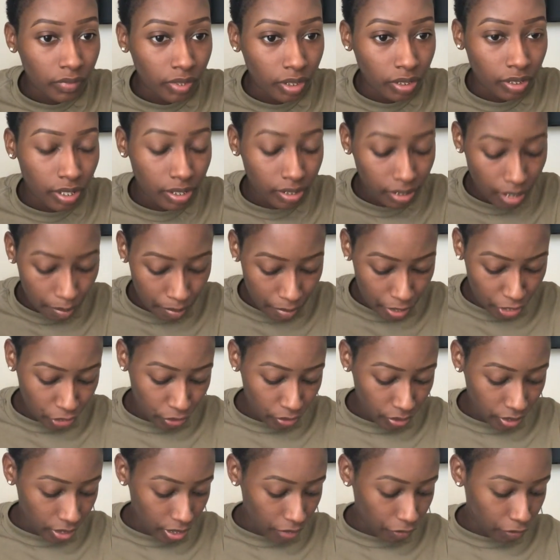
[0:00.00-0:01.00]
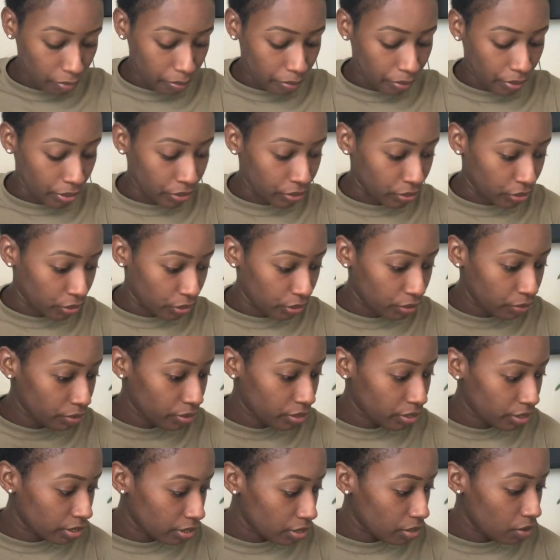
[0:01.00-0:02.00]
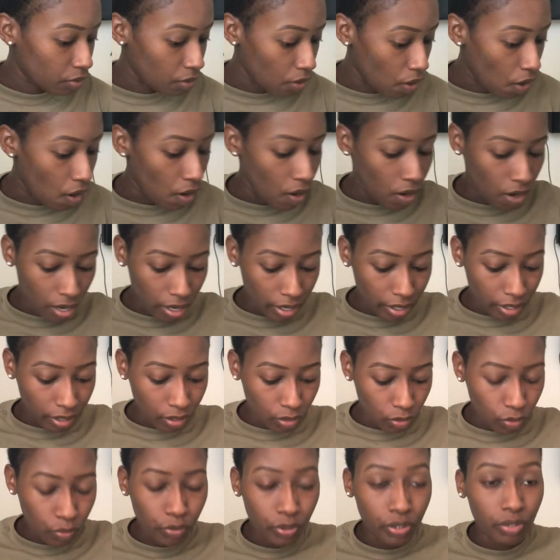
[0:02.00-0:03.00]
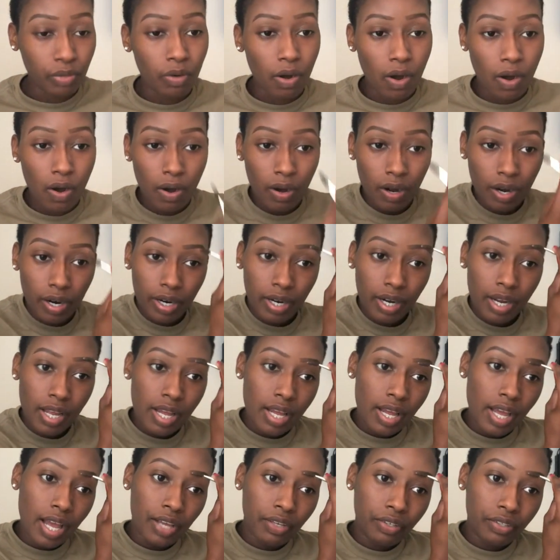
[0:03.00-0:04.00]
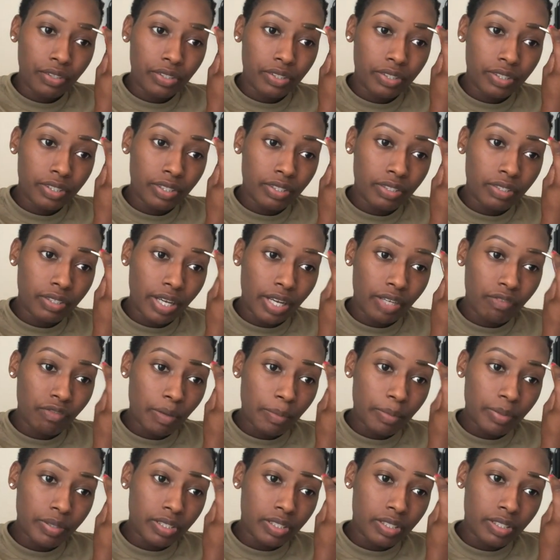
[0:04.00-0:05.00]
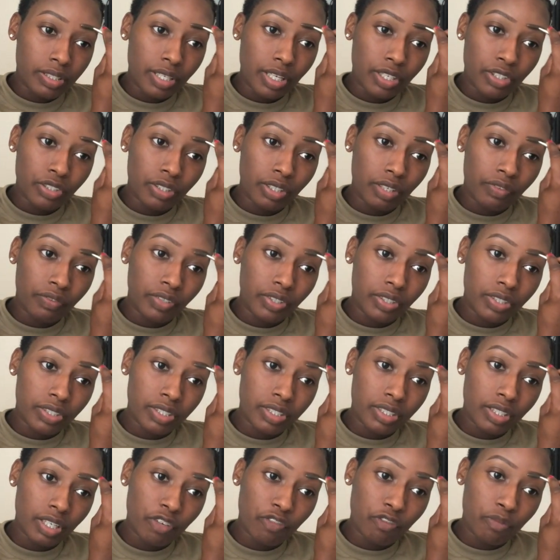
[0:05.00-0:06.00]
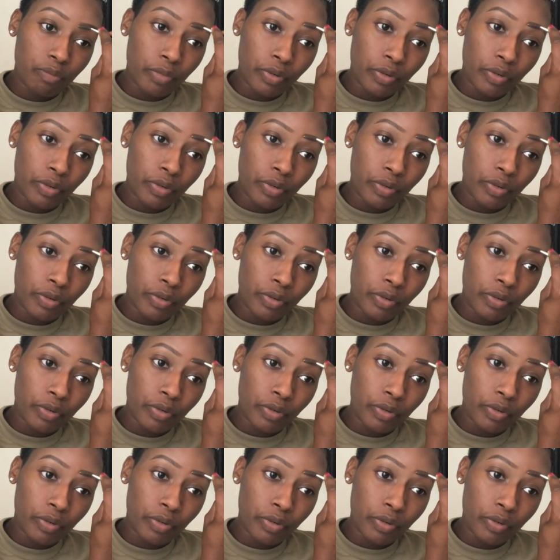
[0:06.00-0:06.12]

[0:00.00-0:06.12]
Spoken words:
does not make you a different person. You still are who you are, and you're still a representation of yourself.